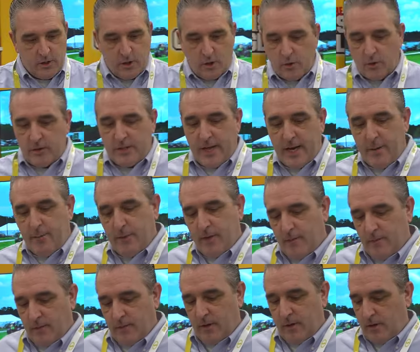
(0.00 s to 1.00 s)
Total tape
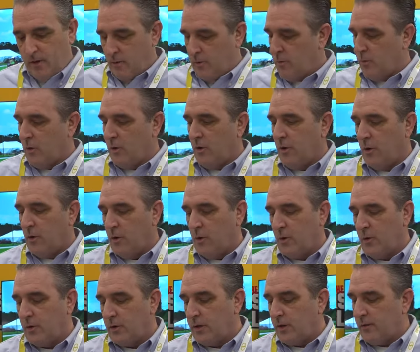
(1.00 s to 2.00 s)
will
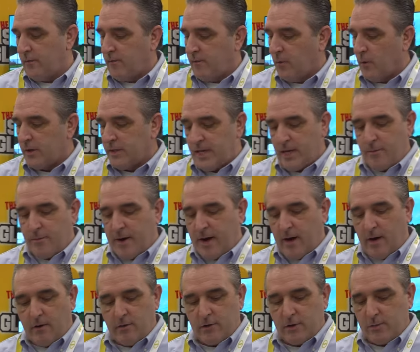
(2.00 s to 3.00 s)
hold fourteen
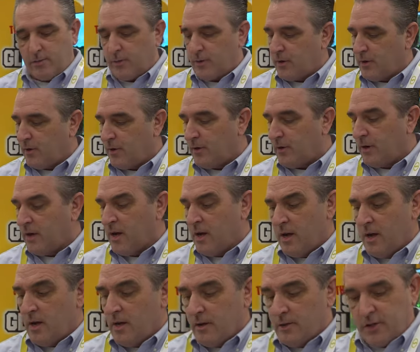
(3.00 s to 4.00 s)
pounds per
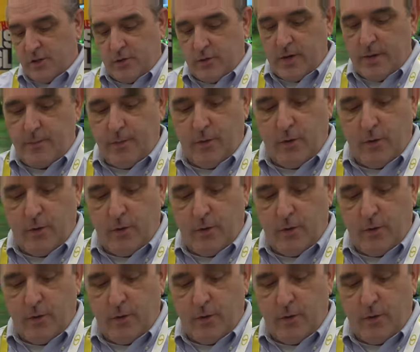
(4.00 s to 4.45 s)
strip